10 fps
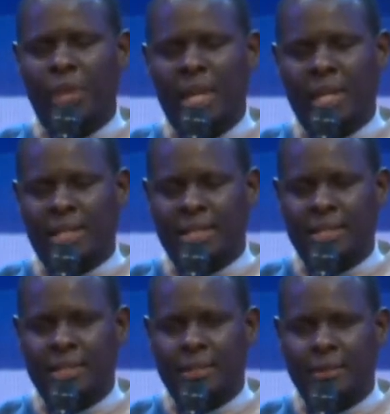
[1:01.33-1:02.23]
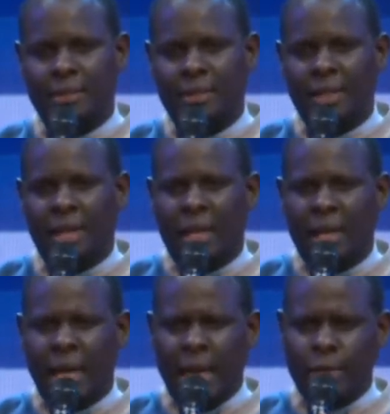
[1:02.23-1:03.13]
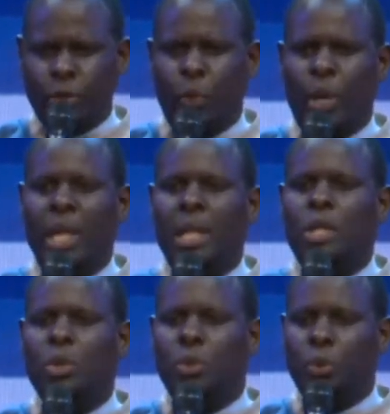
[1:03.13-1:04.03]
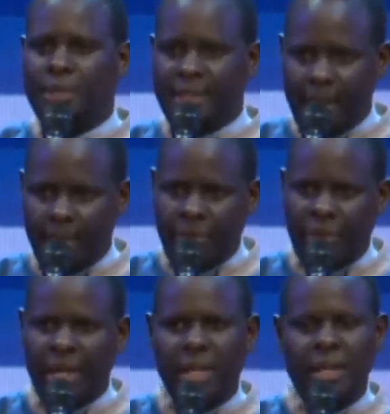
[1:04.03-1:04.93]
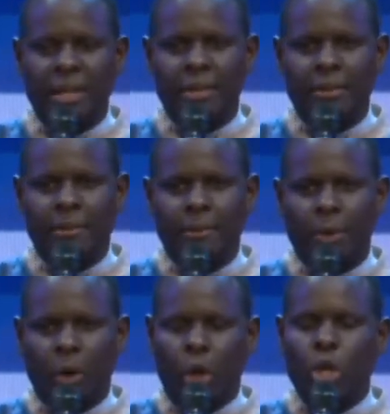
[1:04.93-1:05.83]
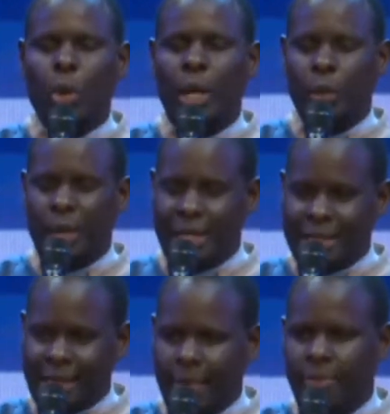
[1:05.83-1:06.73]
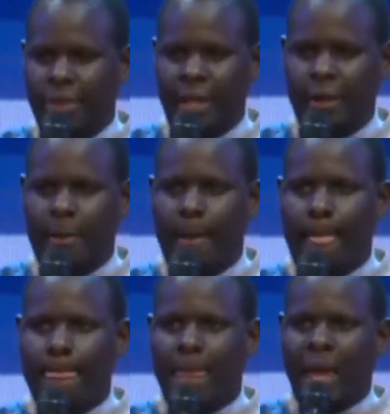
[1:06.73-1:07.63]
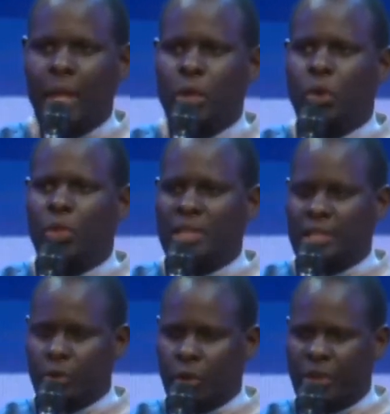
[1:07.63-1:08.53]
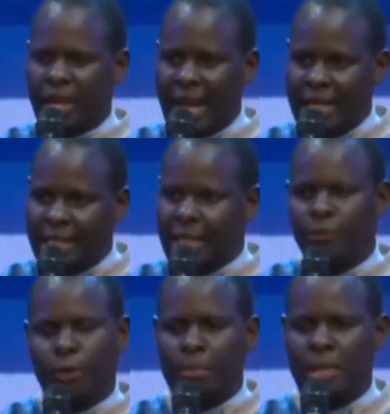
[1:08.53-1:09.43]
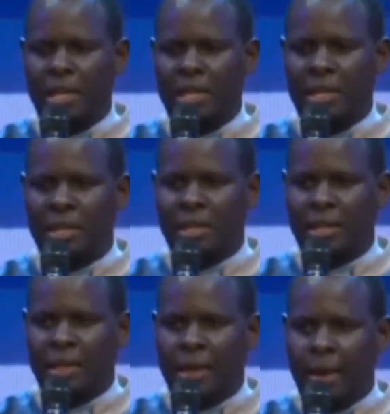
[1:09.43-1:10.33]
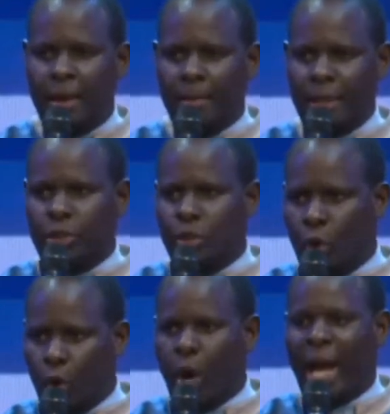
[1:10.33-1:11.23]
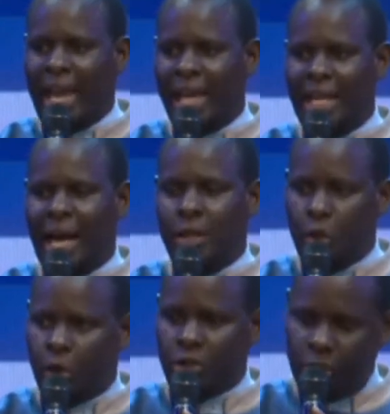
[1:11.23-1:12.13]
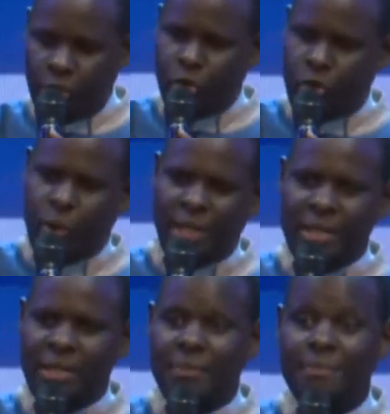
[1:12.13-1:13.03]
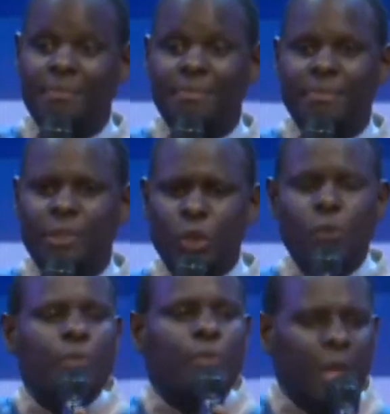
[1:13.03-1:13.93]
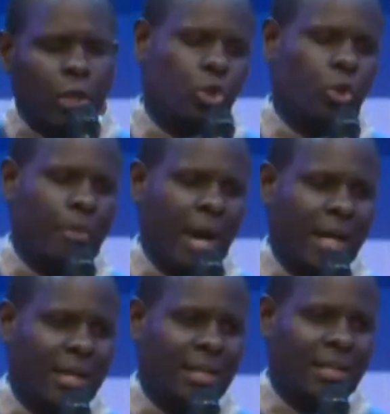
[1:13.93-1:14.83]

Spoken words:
things is when you do something or you are doing something and you know this is not the right thing for me, but you go ahead and you continue to do it. You feel so bad.